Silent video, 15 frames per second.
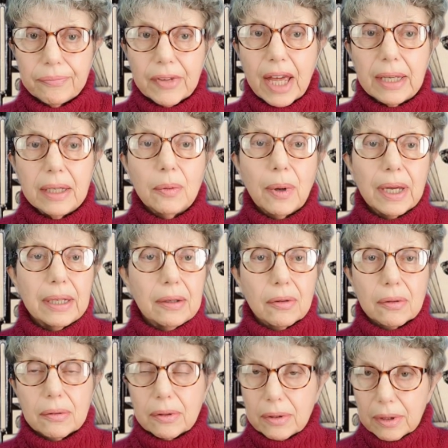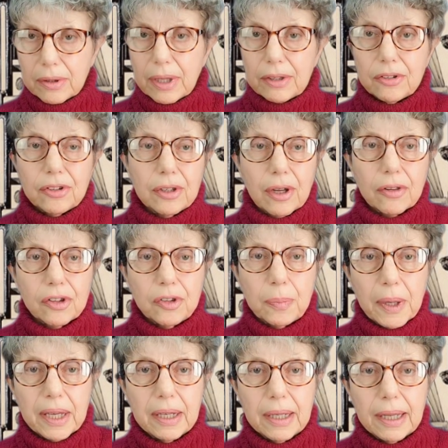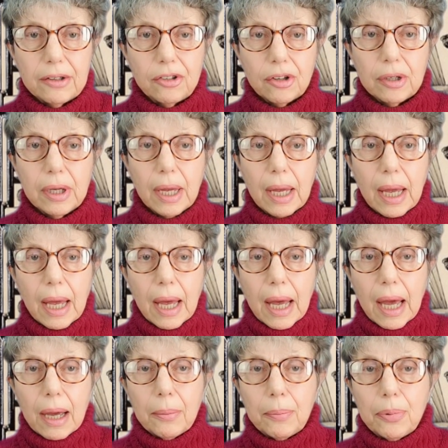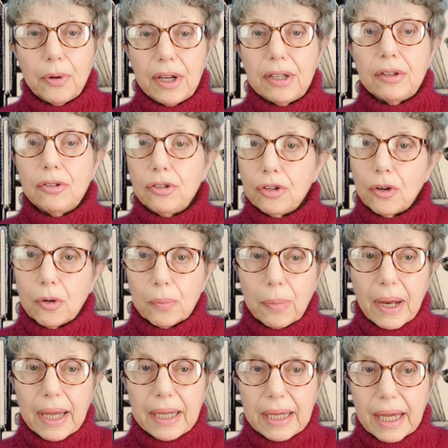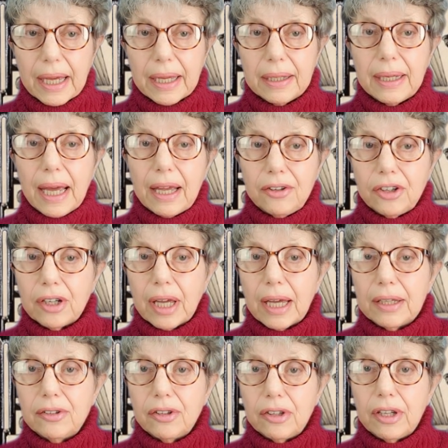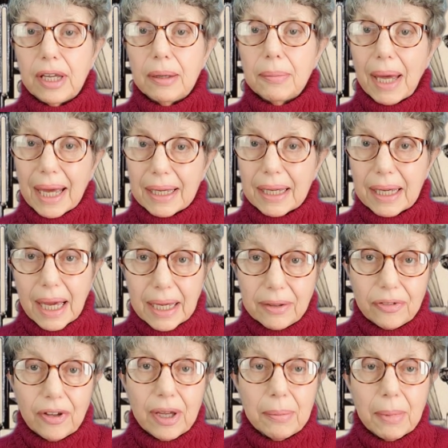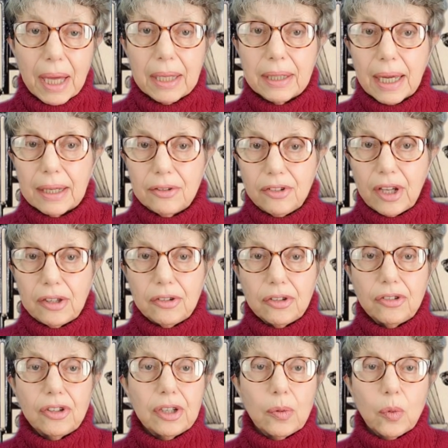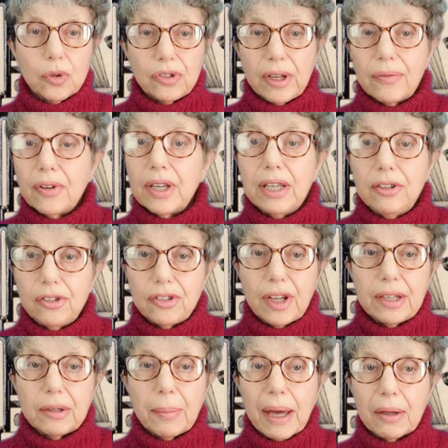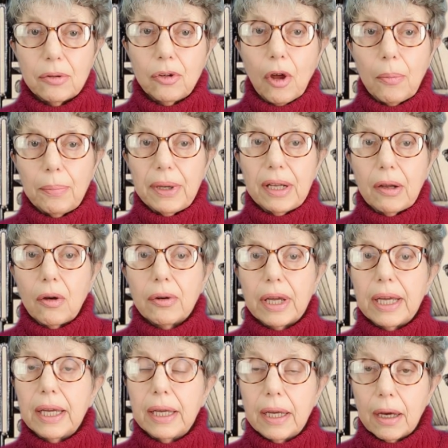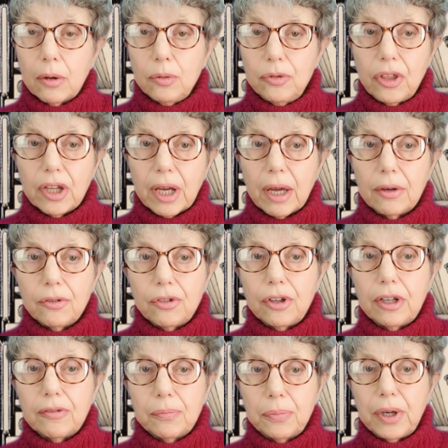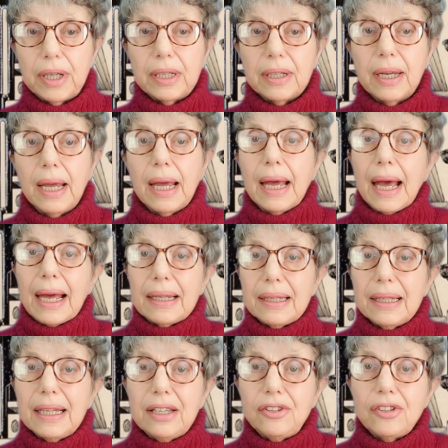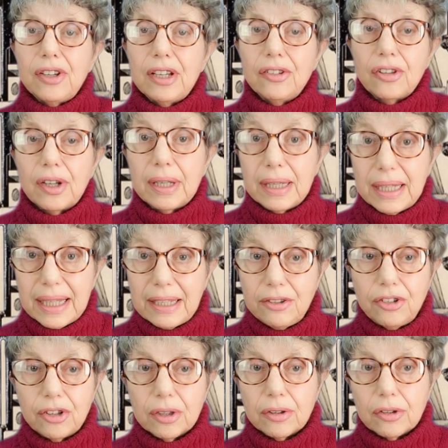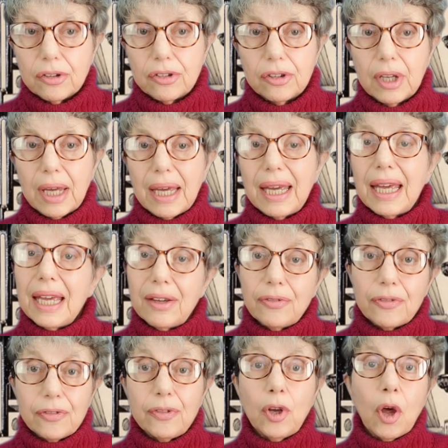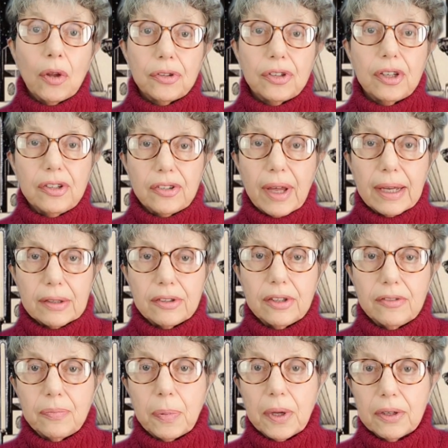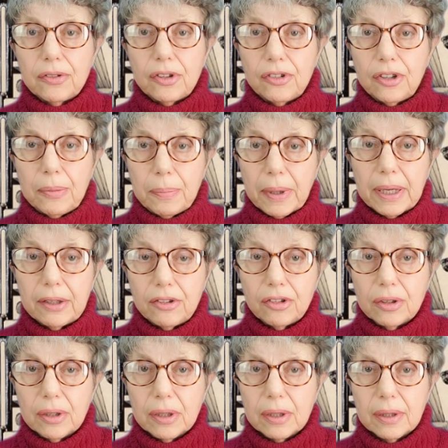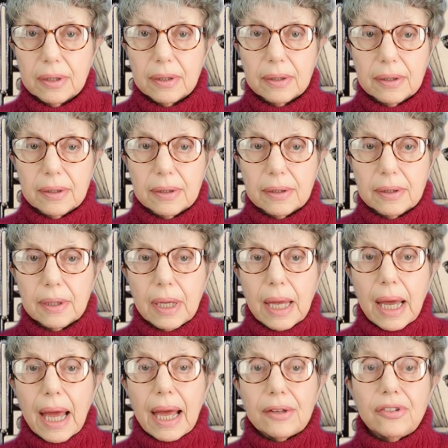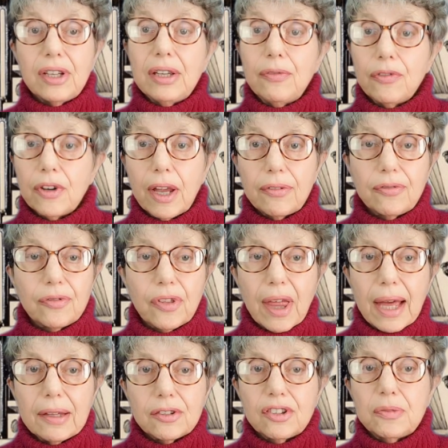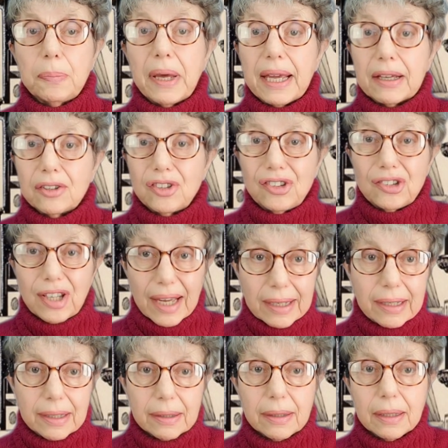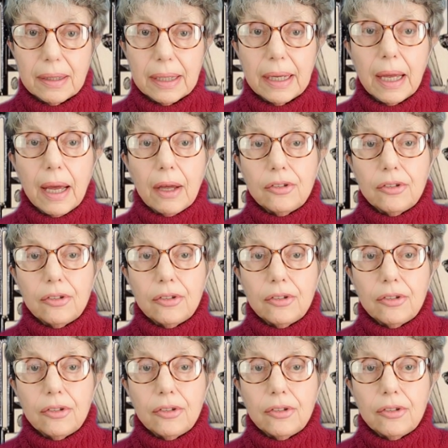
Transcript: Anyway, look, uh, that's another speculation. Uh, Britain took Blake in, educated him, and gave him an identity. Whatever he said about not belonging, he owed the country of Britain at least his allegiance, if not his active participation. And he fluffed that spectacularly.